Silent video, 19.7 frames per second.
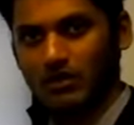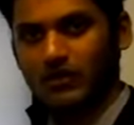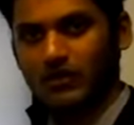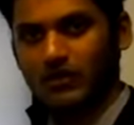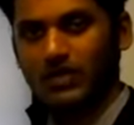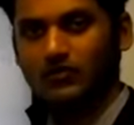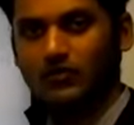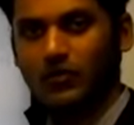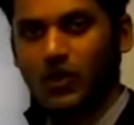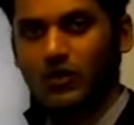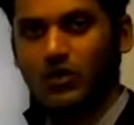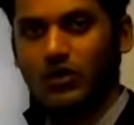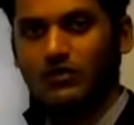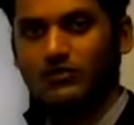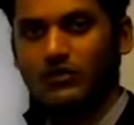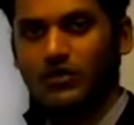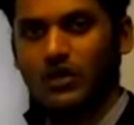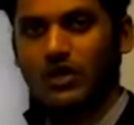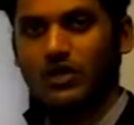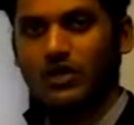feed
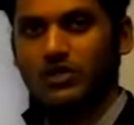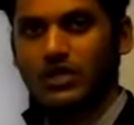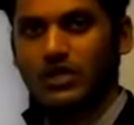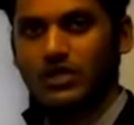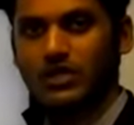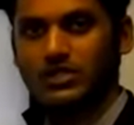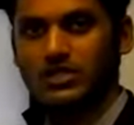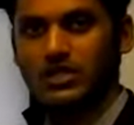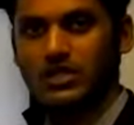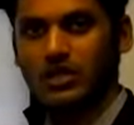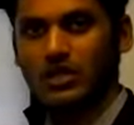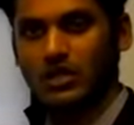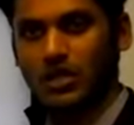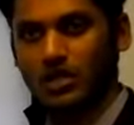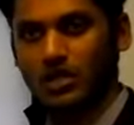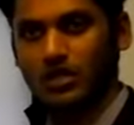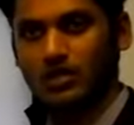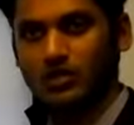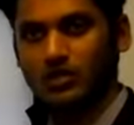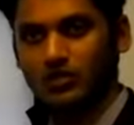forward fuel to the engine in
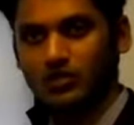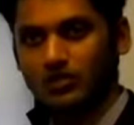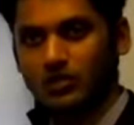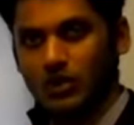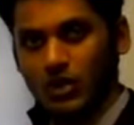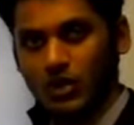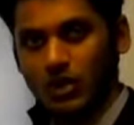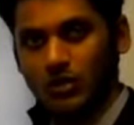order to